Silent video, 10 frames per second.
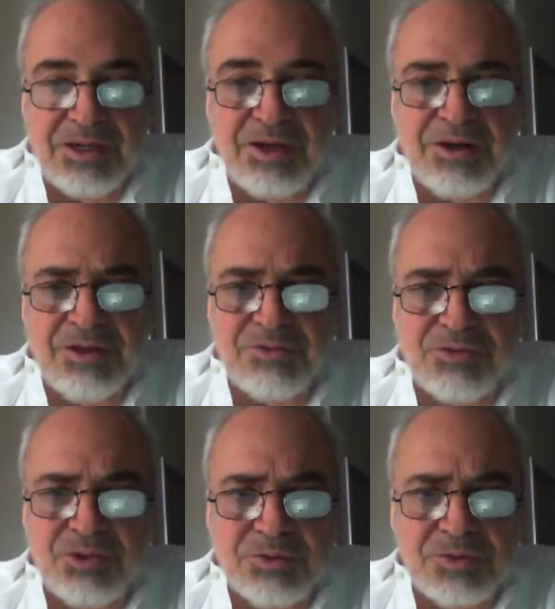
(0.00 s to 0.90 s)
out other
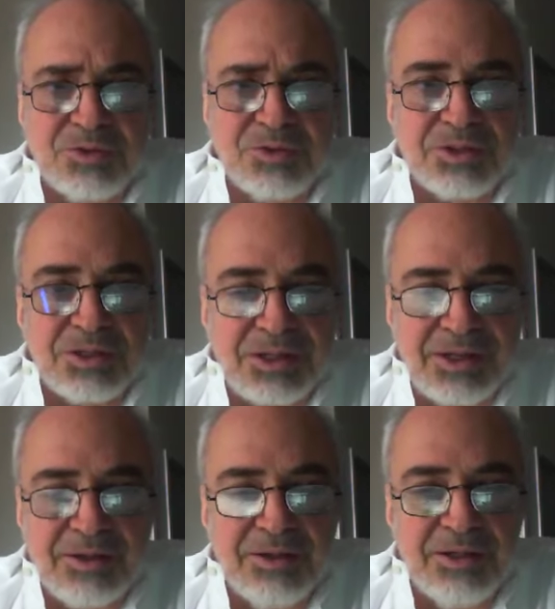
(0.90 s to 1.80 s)
forms? Of course it
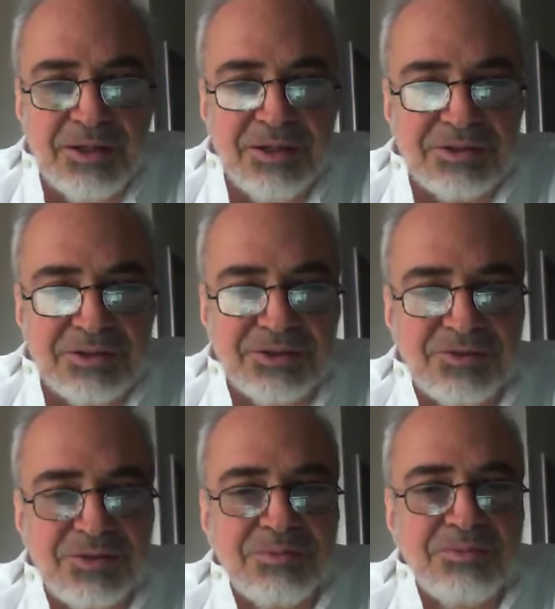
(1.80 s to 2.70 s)
can. So if
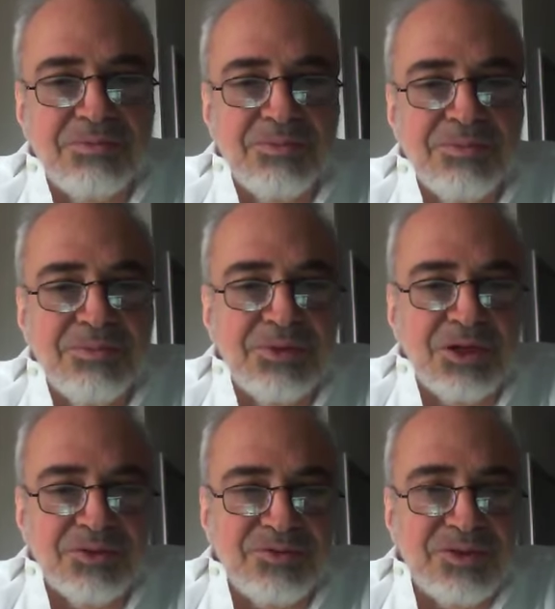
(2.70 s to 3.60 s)
the
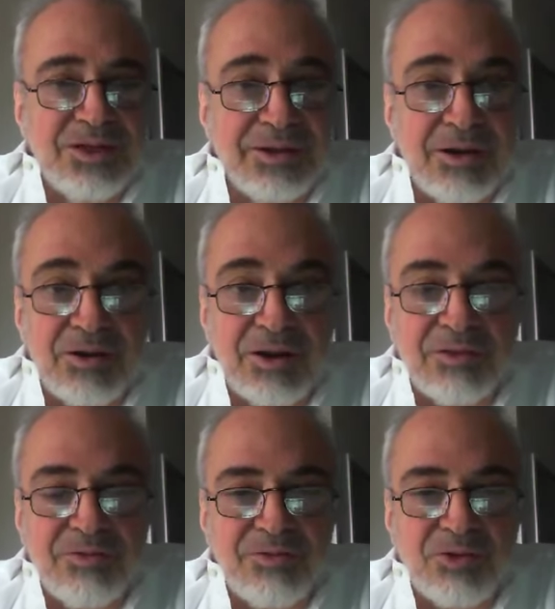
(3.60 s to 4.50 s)
bloke's filling out
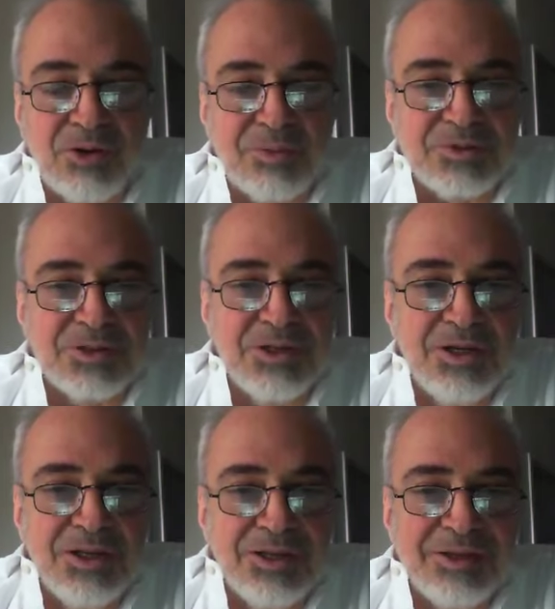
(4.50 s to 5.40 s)
other forms,
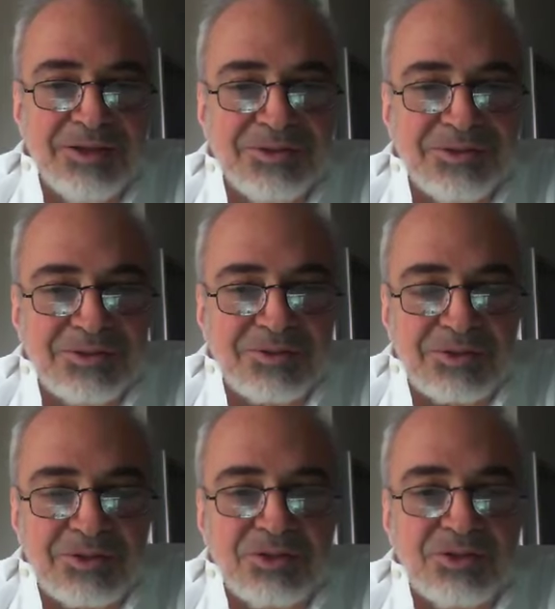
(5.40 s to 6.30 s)
then
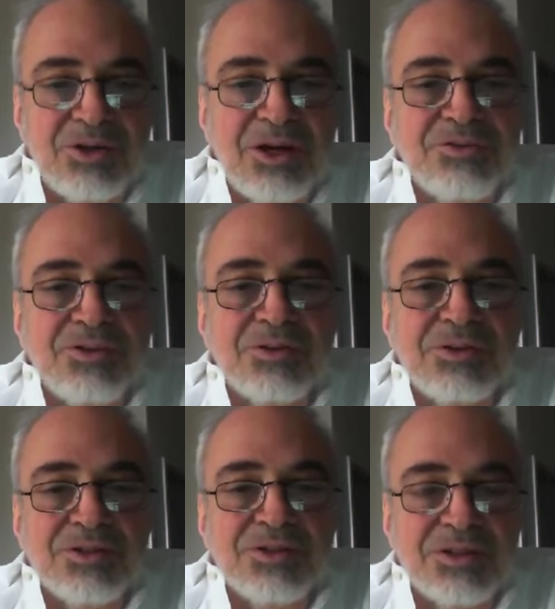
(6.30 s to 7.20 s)
you have to
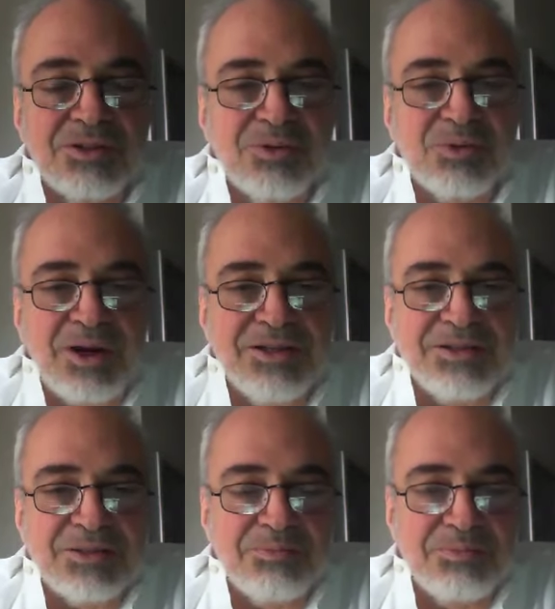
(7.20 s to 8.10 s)
consider, why is he